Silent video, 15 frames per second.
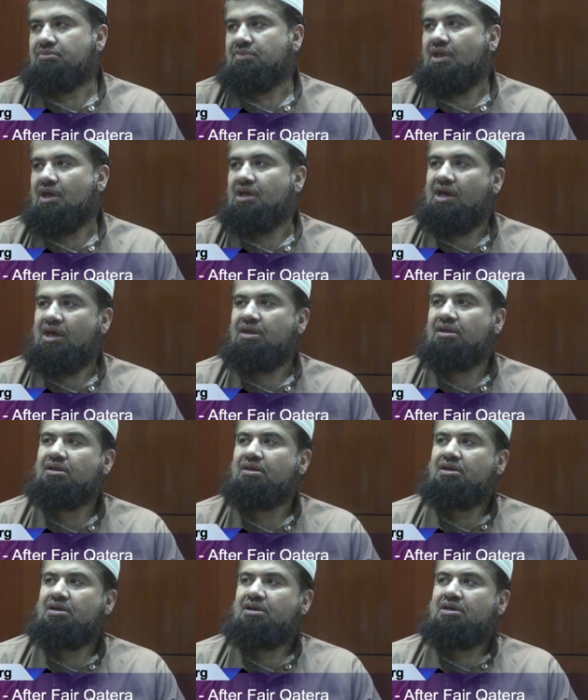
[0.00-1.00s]

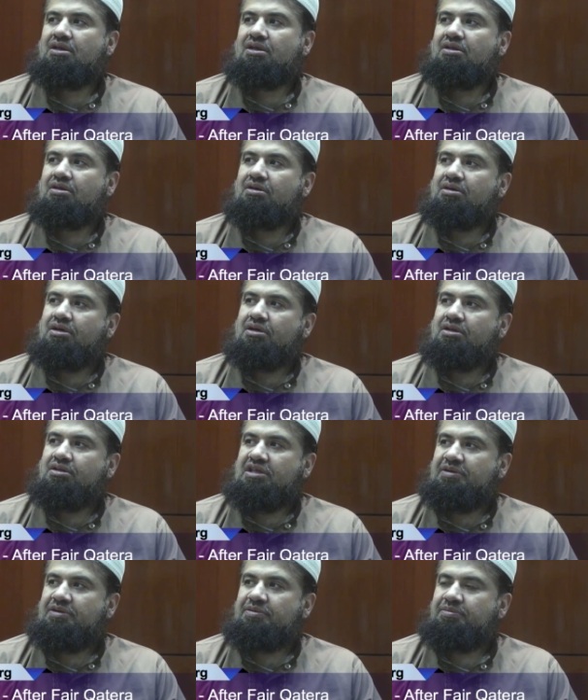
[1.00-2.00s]
Again,
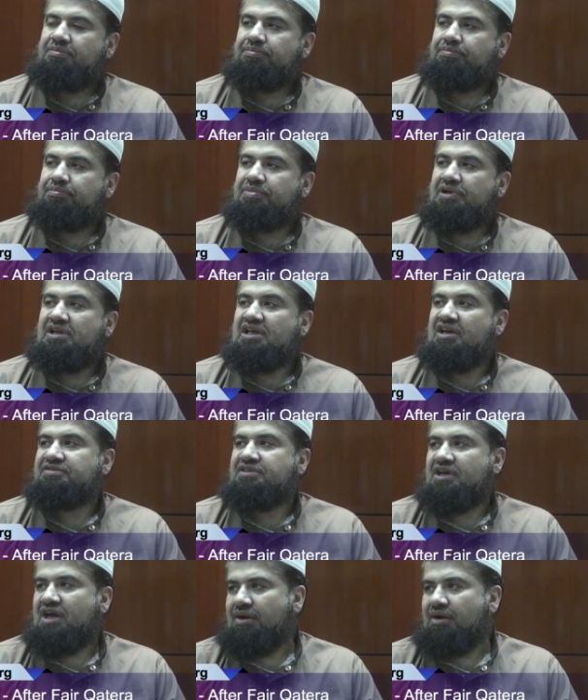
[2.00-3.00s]
the building of
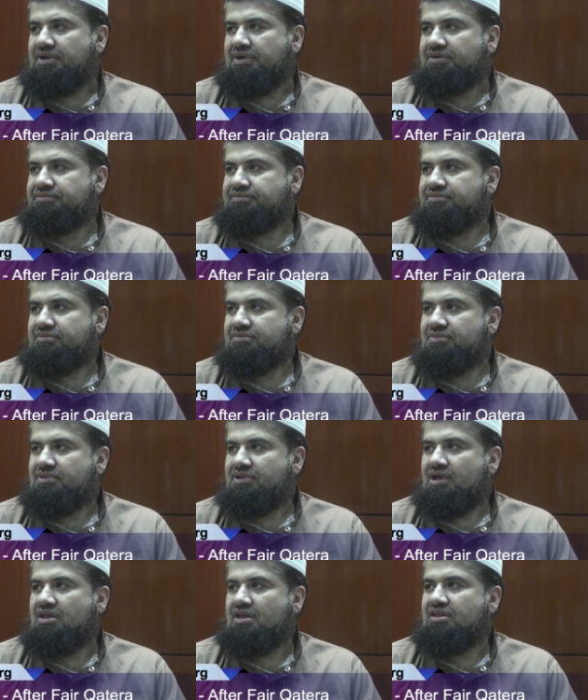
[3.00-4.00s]
the Kaaba
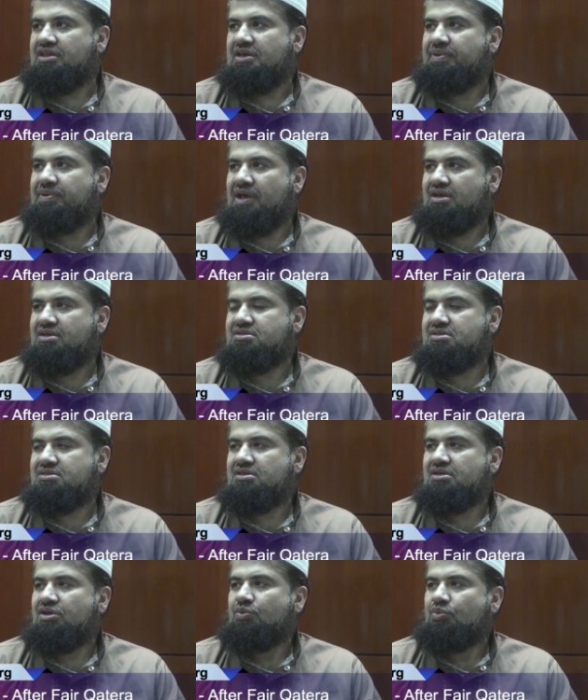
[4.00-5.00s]
in the place
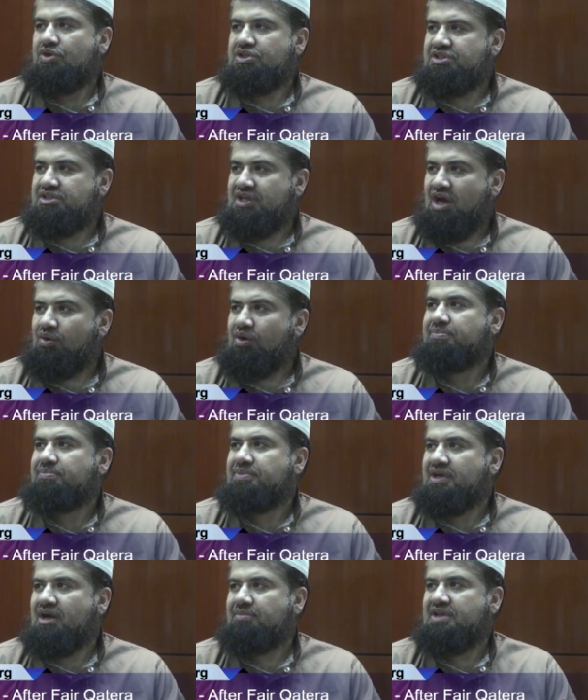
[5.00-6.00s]
which now had
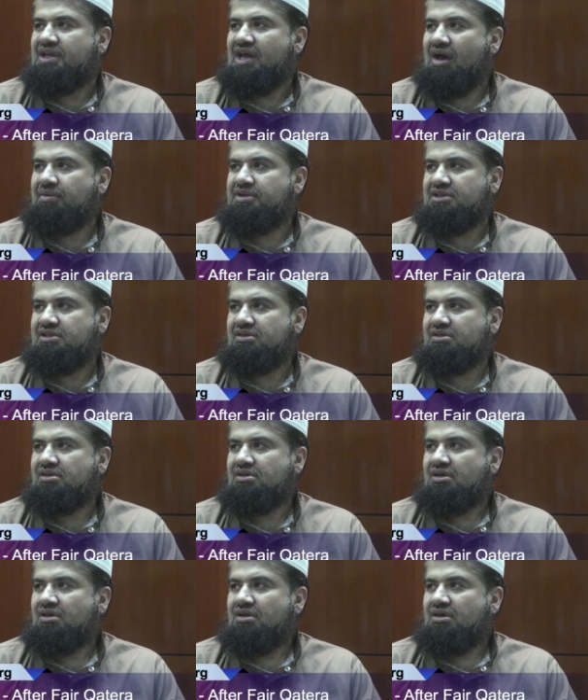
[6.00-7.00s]
become inhabited,
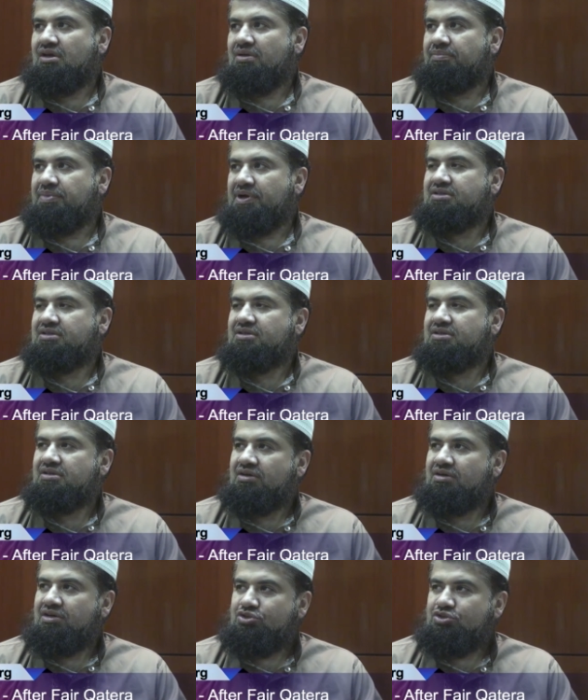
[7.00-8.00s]

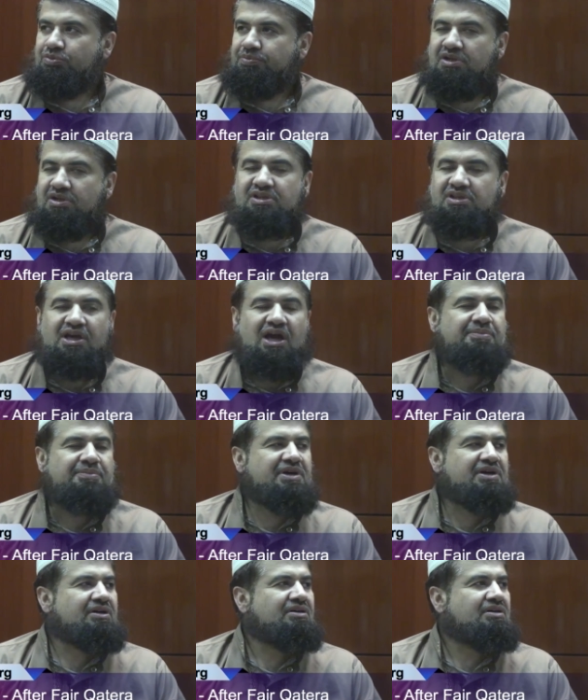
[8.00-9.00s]
but to build the
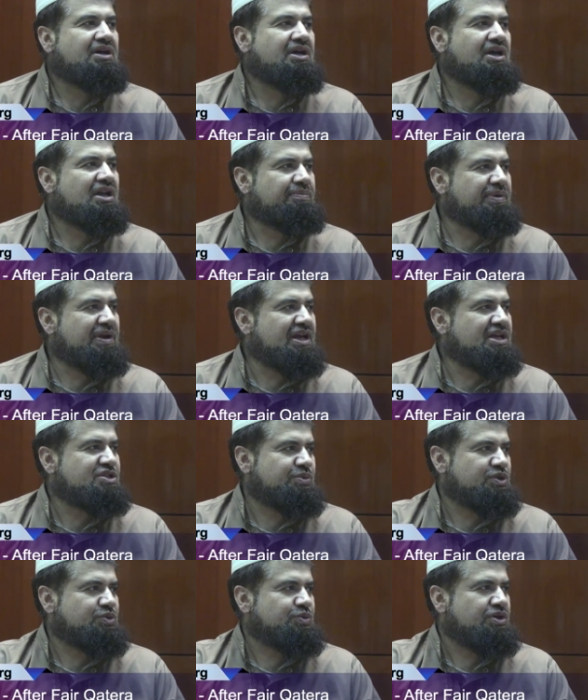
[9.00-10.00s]
Kaaba in a place
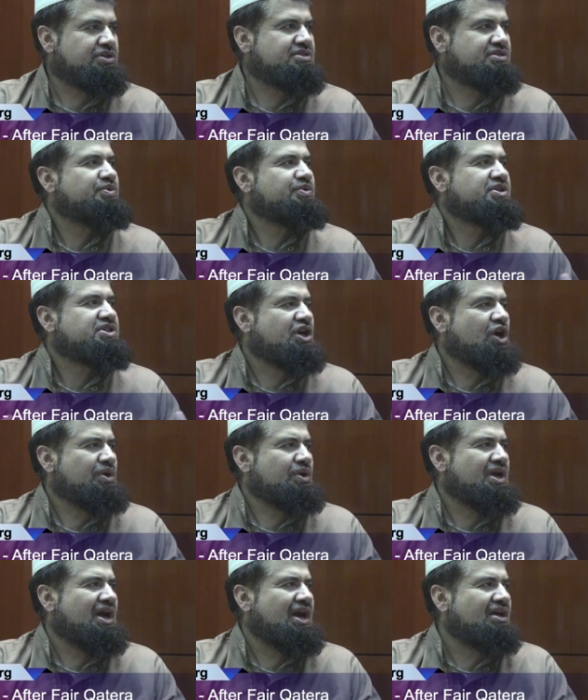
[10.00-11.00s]
which was which
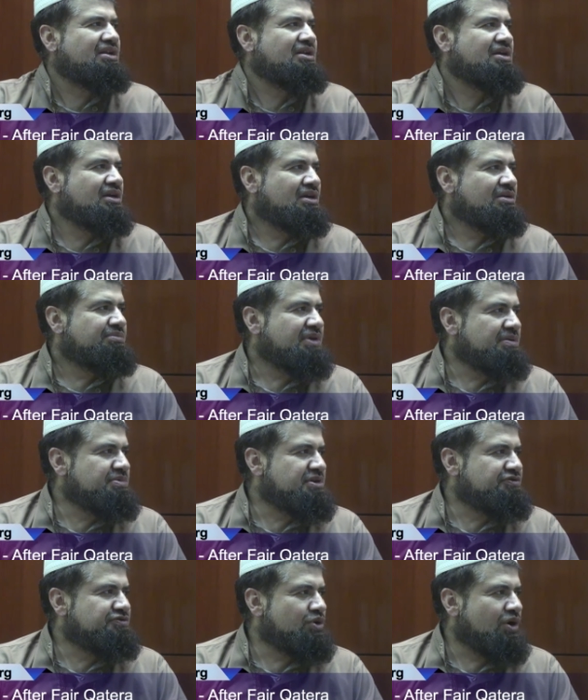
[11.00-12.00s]
only had maybe
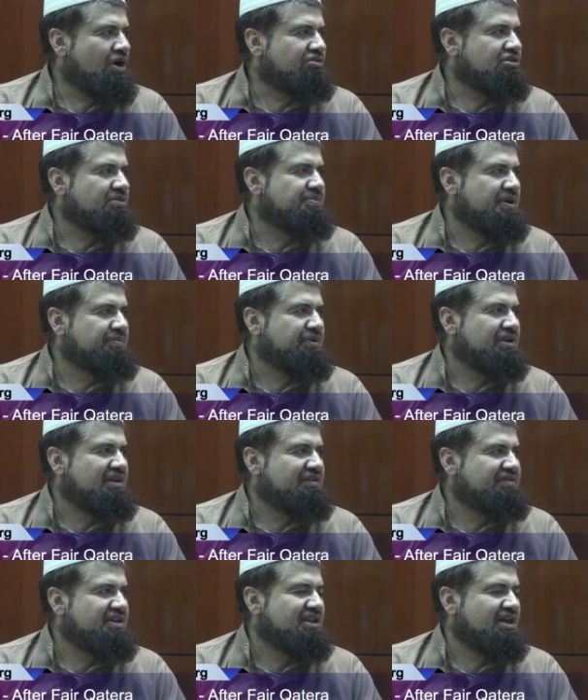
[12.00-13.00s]
a few hundred people
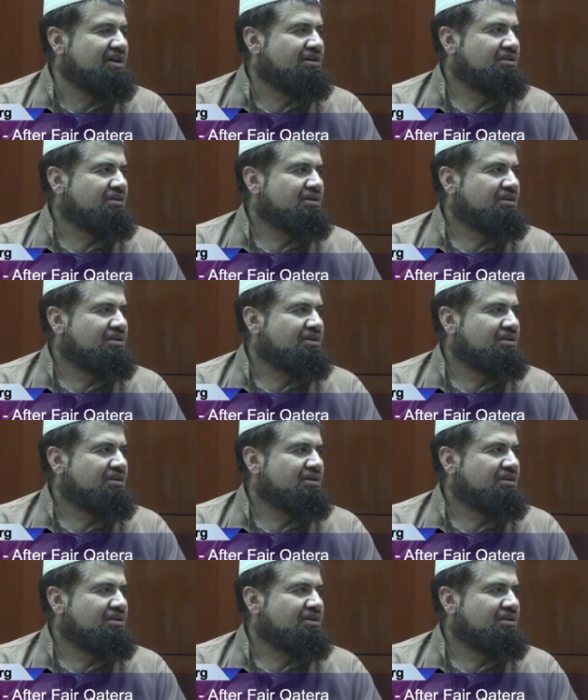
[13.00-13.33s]
living there,